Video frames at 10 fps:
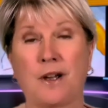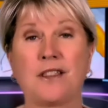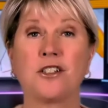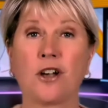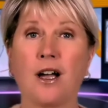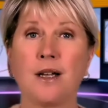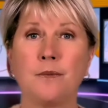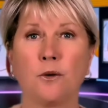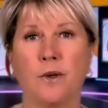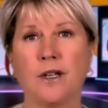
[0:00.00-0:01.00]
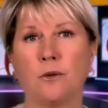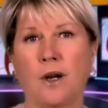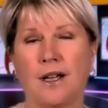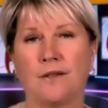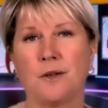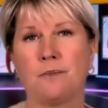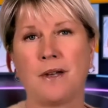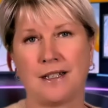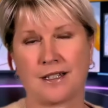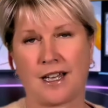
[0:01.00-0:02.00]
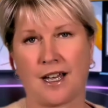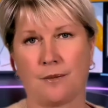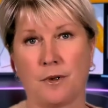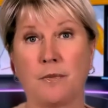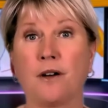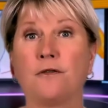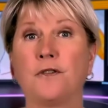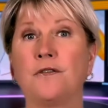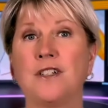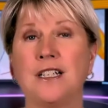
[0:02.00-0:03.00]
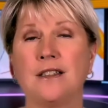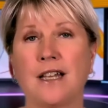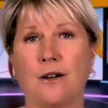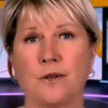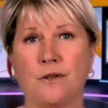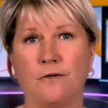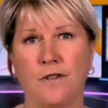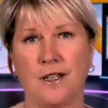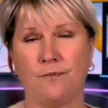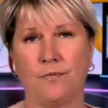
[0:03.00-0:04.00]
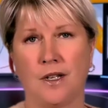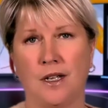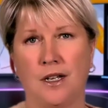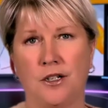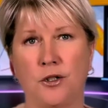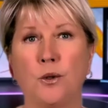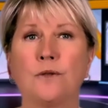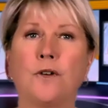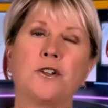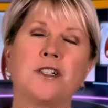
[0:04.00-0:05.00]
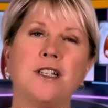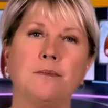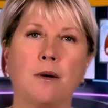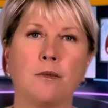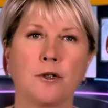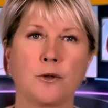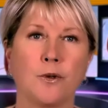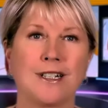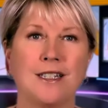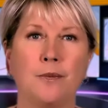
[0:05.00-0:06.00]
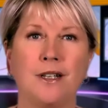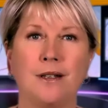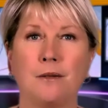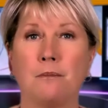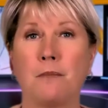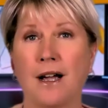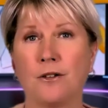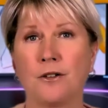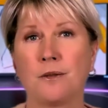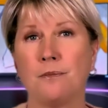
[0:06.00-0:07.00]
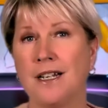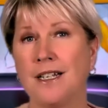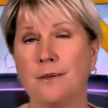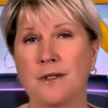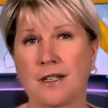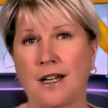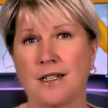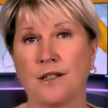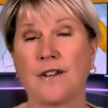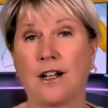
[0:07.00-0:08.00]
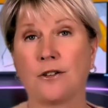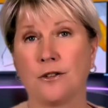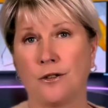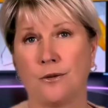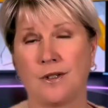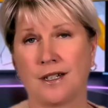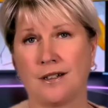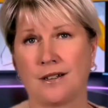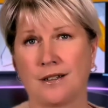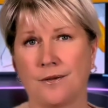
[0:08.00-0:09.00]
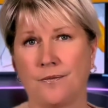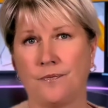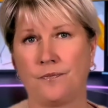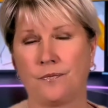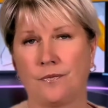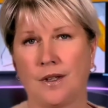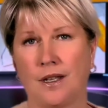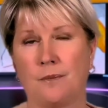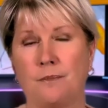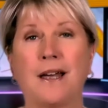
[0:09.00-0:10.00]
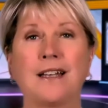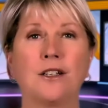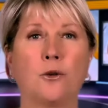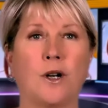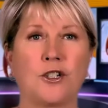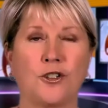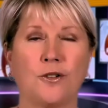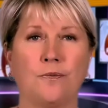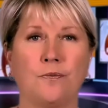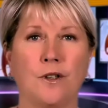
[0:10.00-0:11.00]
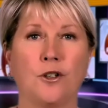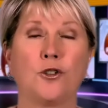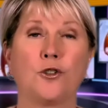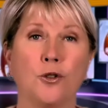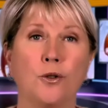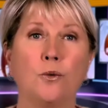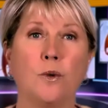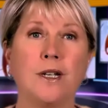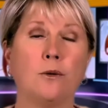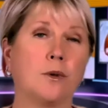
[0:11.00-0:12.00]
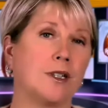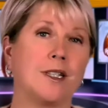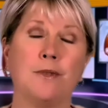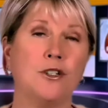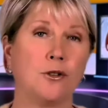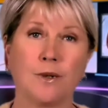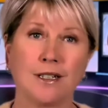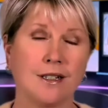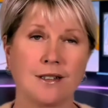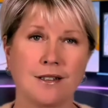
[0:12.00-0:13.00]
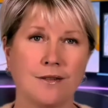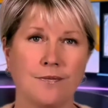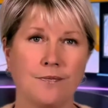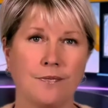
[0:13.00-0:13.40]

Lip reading: By the time that we had arrived at base camp above 15,000 feet, 2 of our team members were exhibiting mild to medium signs of altitude sickness. It begged the question, should we really be doing this?